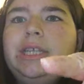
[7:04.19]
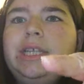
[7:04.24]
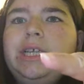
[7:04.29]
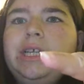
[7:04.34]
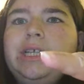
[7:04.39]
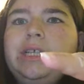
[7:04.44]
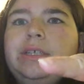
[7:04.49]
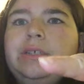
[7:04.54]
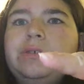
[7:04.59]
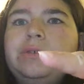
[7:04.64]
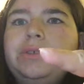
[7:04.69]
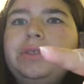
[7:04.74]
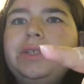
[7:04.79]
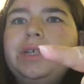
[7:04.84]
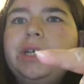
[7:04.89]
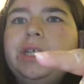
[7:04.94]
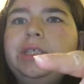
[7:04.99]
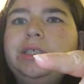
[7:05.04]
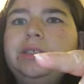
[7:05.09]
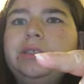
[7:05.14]
things or
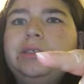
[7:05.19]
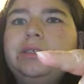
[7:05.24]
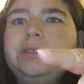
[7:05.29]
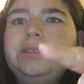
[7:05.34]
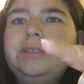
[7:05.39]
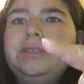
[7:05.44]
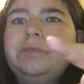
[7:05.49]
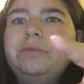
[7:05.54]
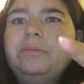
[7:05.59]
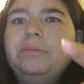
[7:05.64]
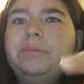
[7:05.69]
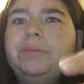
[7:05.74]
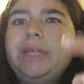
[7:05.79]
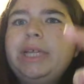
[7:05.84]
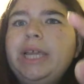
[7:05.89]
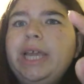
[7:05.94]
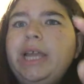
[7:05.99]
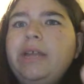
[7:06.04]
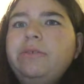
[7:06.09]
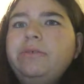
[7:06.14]
starting to,
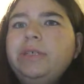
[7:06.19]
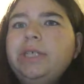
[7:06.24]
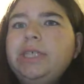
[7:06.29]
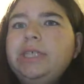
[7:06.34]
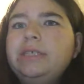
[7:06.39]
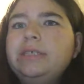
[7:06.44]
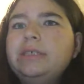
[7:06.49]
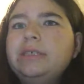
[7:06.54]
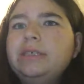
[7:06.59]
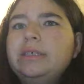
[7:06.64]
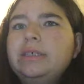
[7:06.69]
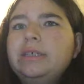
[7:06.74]
like Henry,